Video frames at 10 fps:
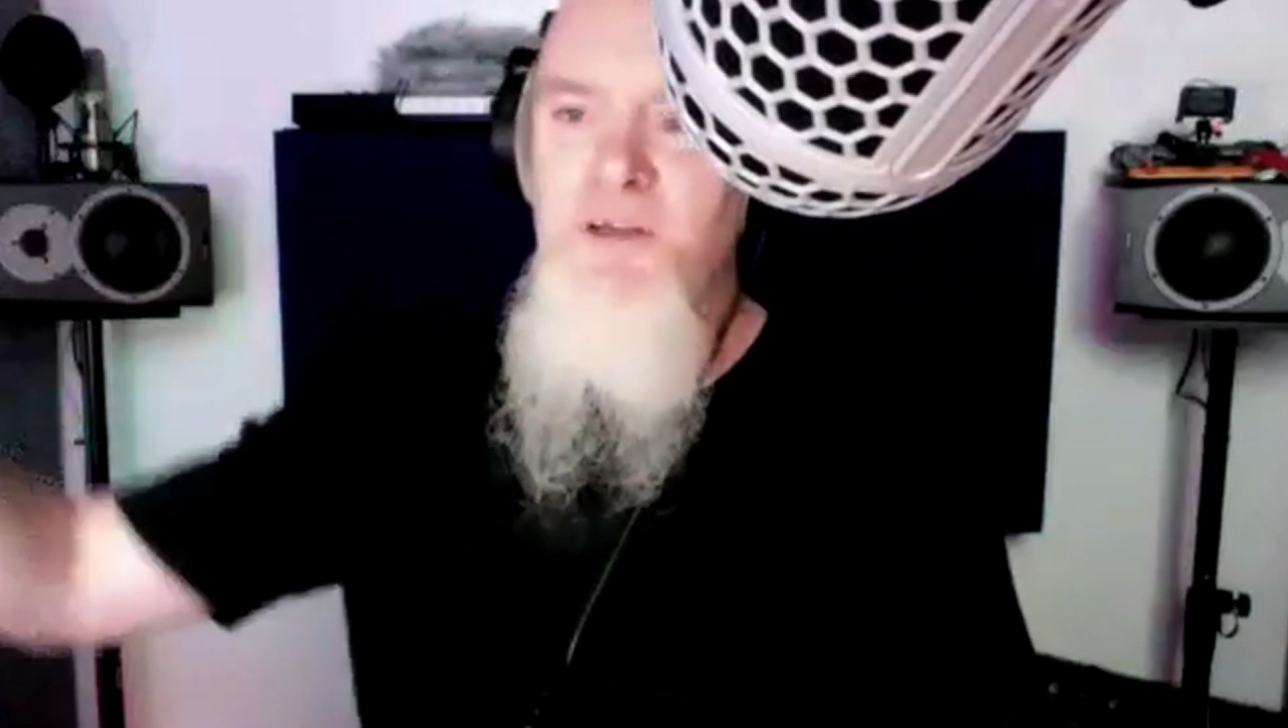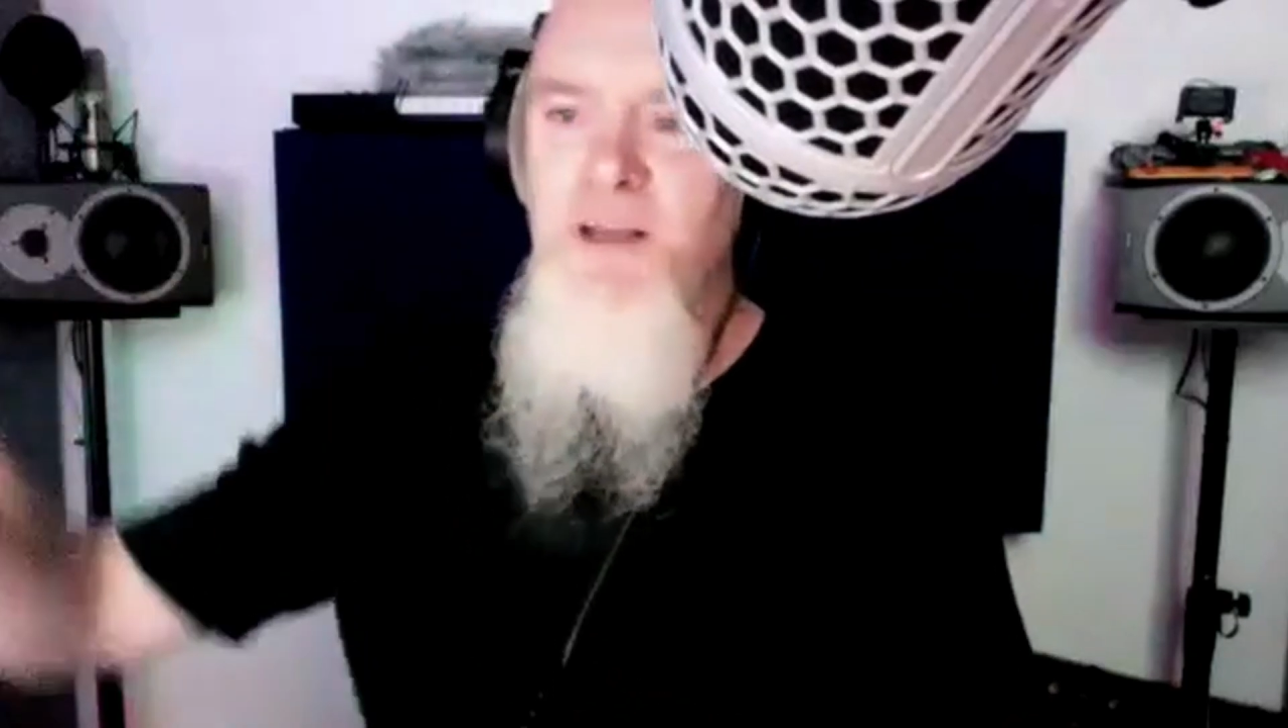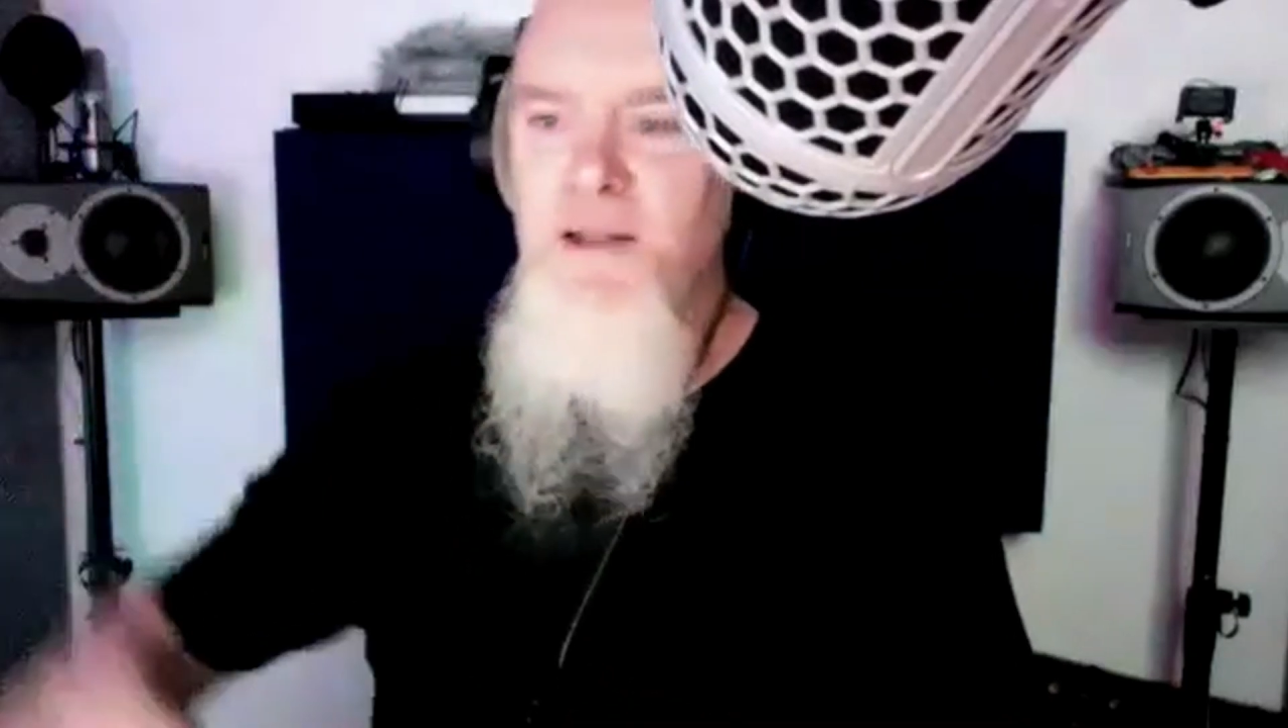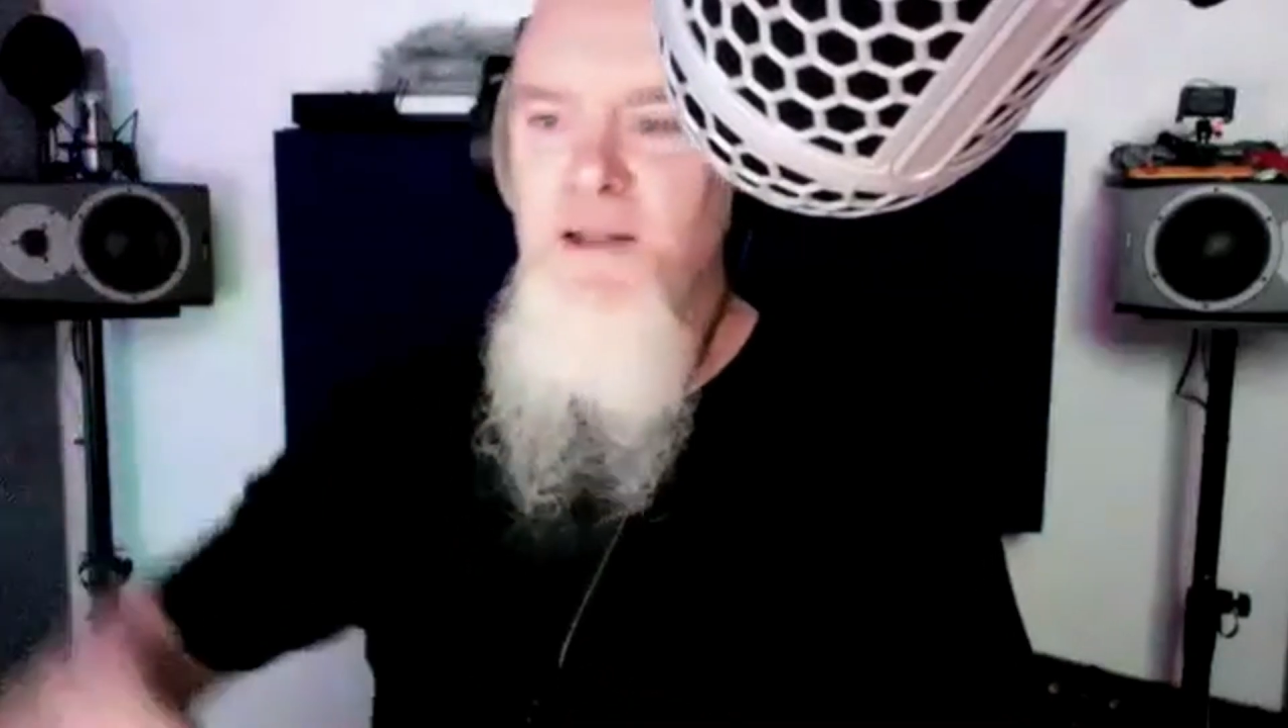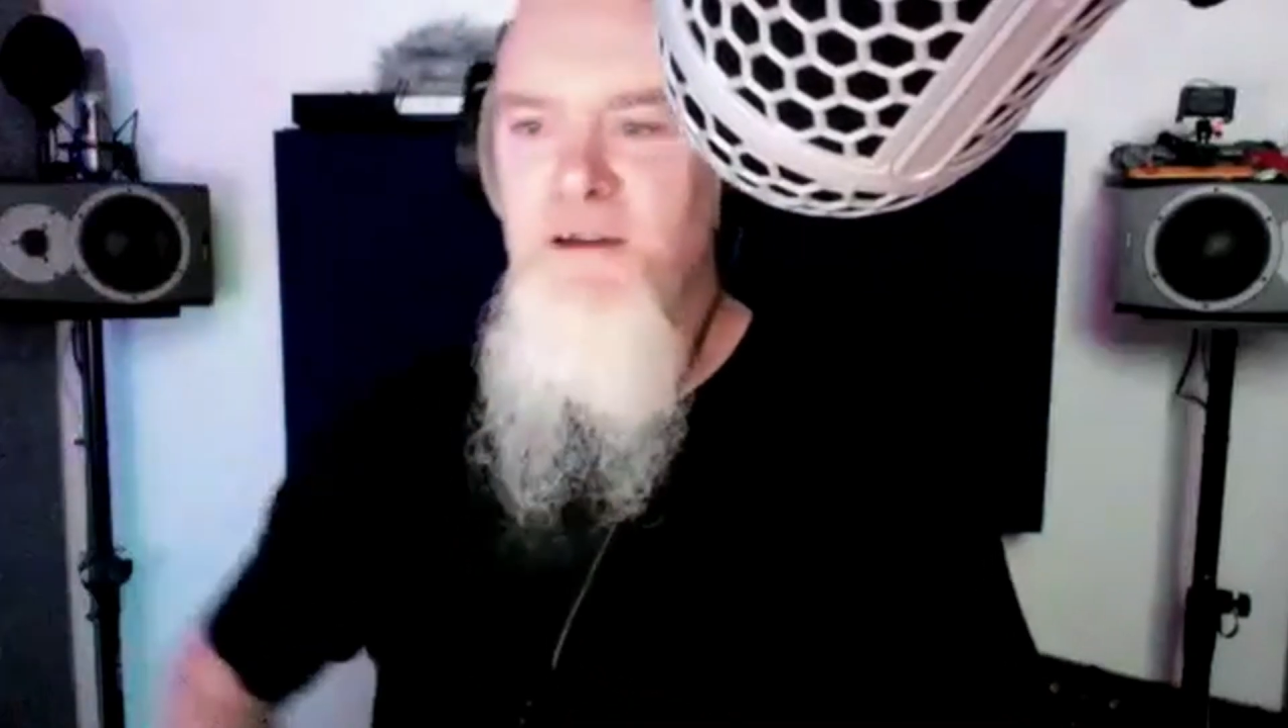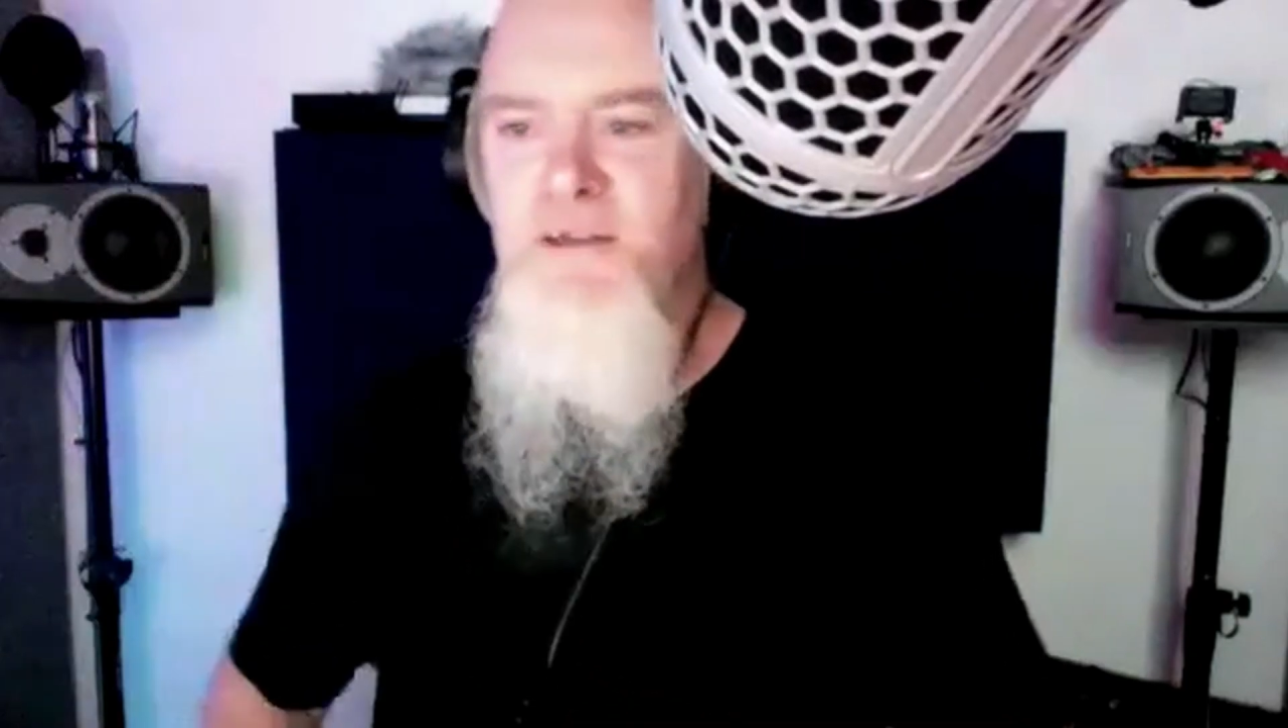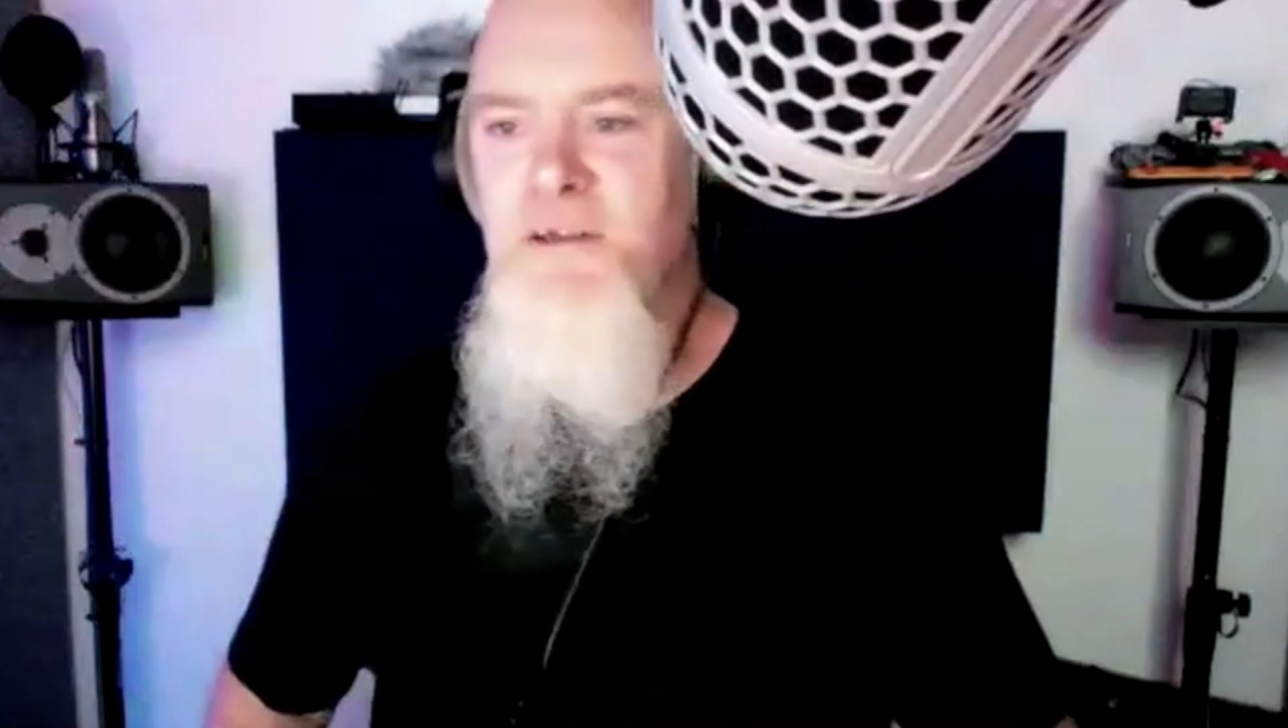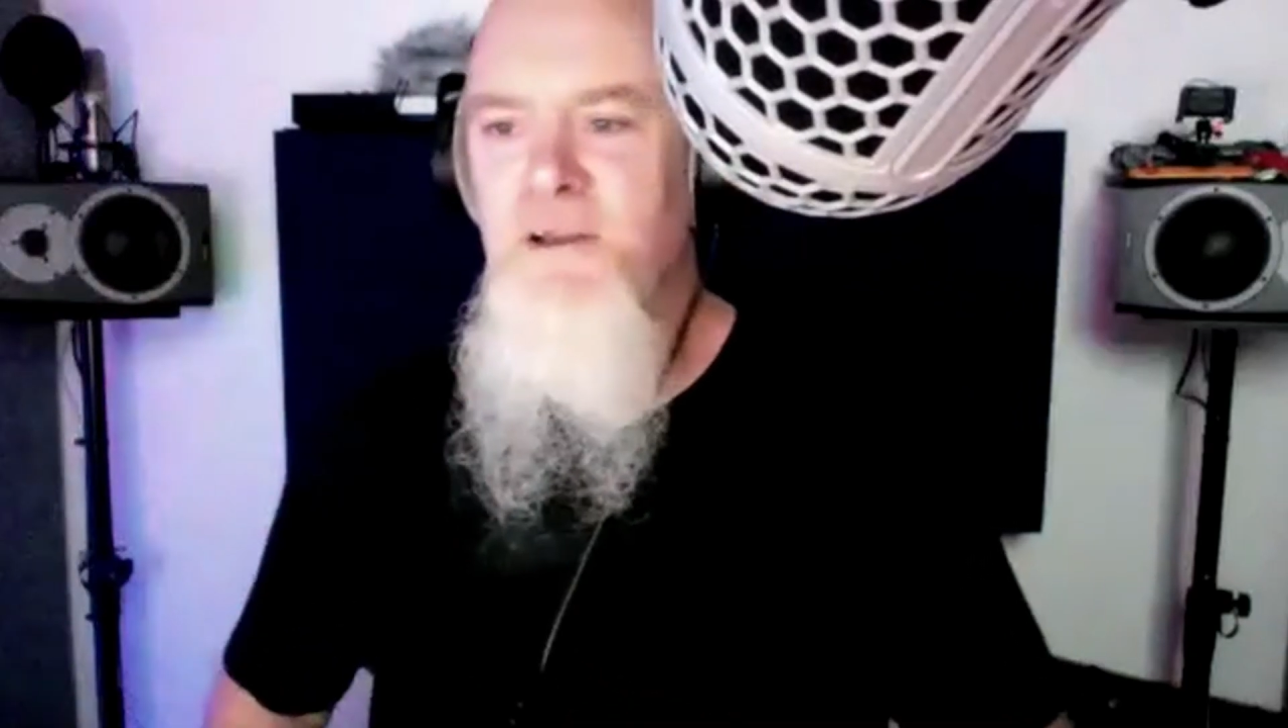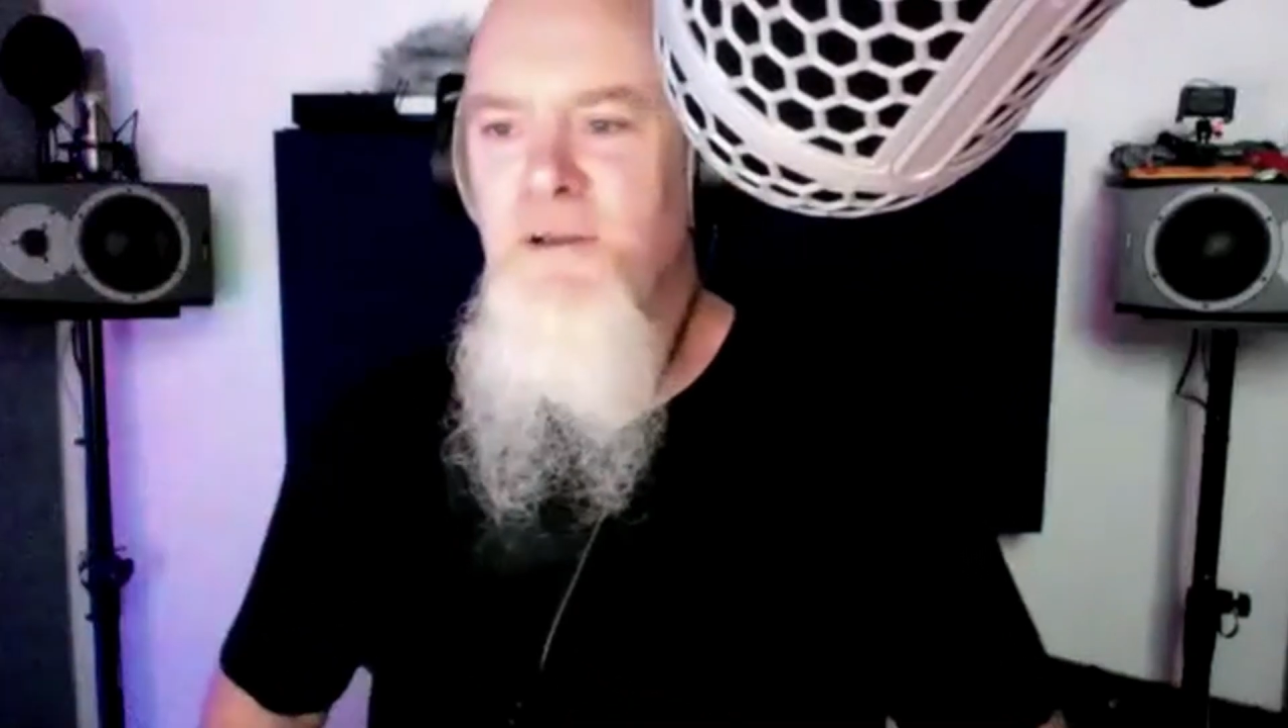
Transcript: of candidates.